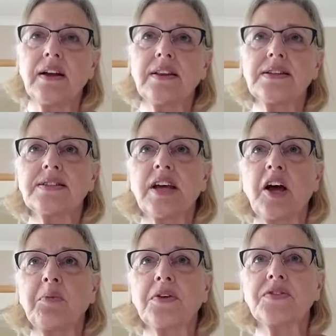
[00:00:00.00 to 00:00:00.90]
This
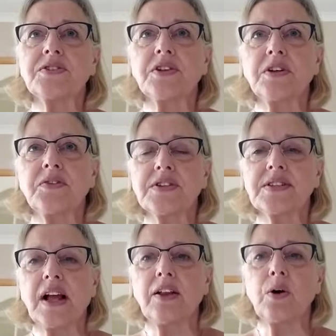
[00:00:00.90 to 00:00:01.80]
time of service
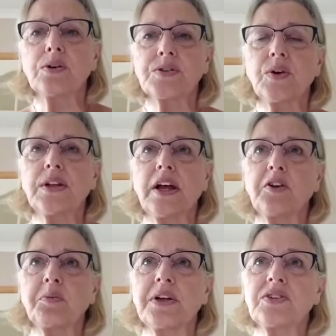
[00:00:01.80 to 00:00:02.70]
also
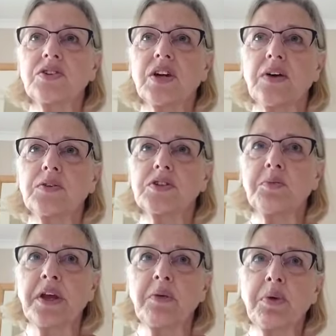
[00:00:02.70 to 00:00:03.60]
allowed me to travel to
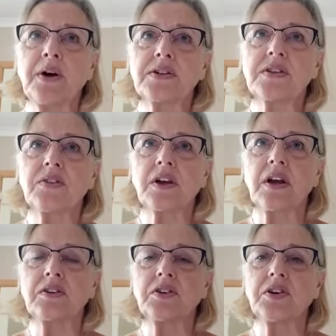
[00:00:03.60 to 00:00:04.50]
many parts of the
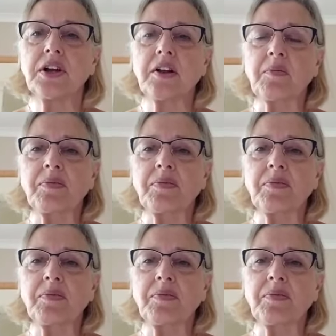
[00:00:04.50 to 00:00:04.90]
country